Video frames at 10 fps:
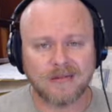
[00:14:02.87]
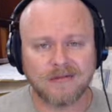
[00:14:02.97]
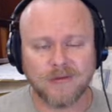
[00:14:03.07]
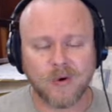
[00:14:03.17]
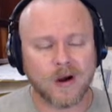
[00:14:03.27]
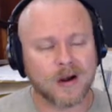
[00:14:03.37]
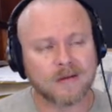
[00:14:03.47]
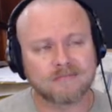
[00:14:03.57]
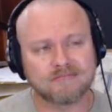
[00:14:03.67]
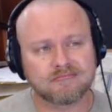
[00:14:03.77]
for
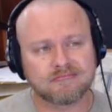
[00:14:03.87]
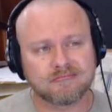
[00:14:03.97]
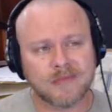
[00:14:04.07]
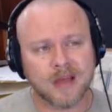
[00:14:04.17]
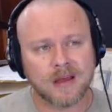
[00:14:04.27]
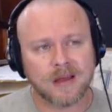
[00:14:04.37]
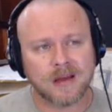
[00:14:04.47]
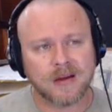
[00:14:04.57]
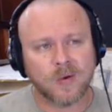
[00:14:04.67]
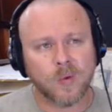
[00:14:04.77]

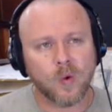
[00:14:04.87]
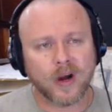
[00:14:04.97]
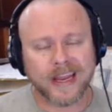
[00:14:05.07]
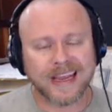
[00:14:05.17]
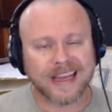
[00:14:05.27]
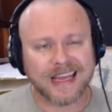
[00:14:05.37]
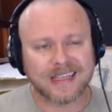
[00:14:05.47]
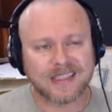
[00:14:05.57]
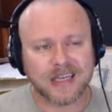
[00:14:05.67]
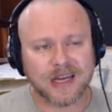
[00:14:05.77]
working
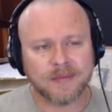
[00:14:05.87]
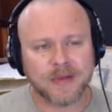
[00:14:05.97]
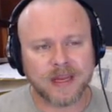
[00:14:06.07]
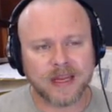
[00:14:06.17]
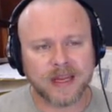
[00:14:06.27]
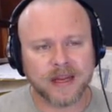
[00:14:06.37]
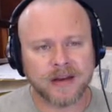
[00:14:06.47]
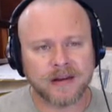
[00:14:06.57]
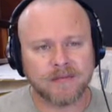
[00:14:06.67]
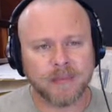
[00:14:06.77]
against him
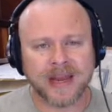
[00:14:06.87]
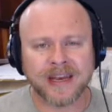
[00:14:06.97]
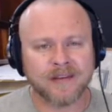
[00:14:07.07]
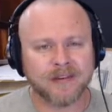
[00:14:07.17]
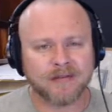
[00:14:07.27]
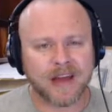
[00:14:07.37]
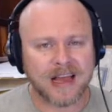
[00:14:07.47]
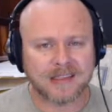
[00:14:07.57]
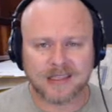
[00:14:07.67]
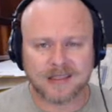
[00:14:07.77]
in many different
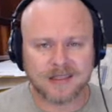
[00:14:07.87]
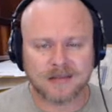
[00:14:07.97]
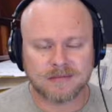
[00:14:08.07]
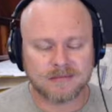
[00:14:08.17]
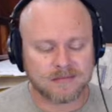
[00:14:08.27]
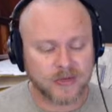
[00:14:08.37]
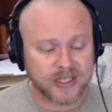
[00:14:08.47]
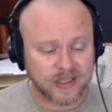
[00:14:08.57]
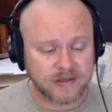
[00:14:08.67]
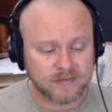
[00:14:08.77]
facets. We
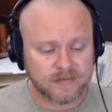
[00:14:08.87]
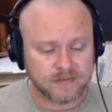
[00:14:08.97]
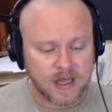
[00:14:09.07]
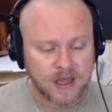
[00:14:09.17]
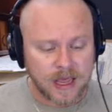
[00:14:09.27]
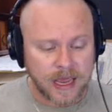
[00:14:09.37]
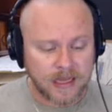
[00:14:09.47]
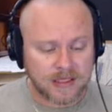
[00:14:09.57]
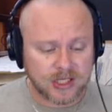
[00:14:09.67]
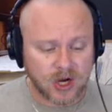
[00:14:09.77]
do.
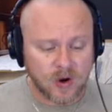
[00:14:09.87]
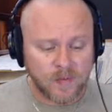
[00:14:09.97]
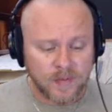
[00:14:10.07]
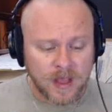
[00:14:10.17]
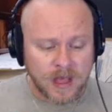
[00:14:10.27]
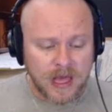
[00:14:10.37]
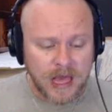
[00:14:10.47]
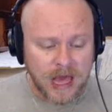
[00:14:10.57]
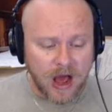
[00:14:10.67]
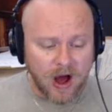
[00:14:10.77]
And so
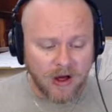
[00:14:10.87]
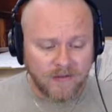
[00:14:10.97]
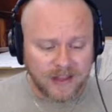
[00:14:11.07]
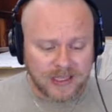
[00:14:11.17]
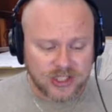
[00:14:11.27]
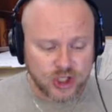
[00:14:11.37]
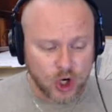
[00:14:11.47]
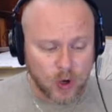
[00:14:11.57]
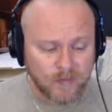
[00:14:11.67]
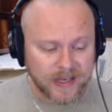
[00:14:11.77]
all this,
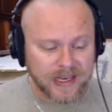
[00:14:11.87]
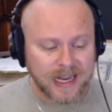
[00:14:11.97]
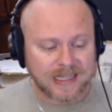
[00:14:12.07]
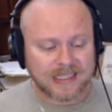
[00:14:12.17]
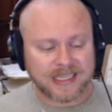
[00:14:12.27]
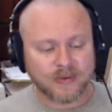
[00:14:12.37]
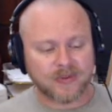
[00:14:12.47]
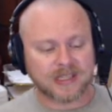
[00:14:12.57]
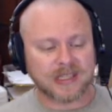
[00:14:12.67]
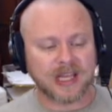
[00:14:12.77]
Job did not sin
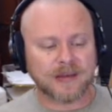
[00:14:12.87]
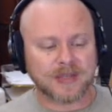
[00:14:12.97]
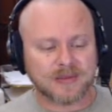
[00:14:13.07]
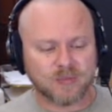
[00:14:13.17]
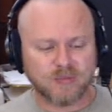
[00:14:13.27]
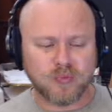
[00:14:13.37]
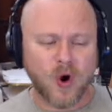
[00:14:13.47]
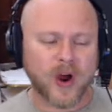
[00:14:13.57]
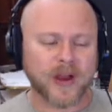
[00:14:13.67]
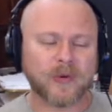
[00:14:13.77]
with his lips.
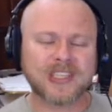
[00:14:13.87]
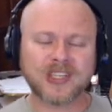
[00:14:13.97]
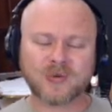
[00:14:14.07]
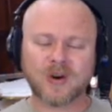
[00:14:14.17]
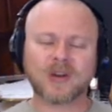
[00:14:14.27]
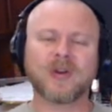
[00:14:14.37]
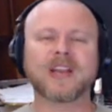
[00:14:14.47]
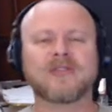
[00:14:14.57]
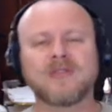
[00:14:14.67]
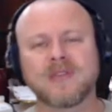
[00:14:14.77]
Boy, we just worked
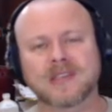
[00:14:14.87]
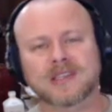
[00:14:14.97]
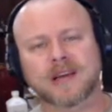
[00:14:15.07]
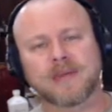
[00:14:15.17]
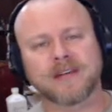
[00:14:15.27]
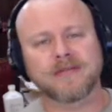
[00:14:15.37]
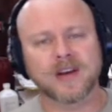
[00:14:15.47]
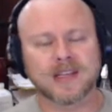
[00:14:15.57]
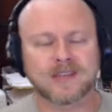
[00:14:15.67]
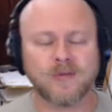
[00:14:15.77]
right through this thing, my
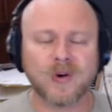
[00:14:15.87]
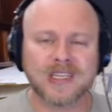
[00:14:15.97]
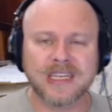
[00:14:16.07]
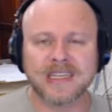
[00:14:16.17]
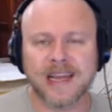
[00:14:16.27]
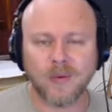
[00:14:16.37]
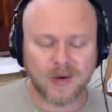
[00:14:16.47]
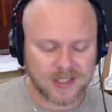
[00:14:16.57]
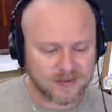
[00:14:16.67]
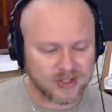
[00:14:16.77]
friends. 14-day
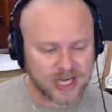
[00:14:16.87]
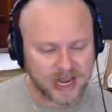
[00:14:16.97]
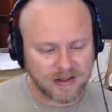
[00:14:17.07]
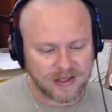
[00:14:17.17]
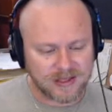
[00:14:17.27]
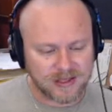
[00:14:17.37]
wisdom challenge.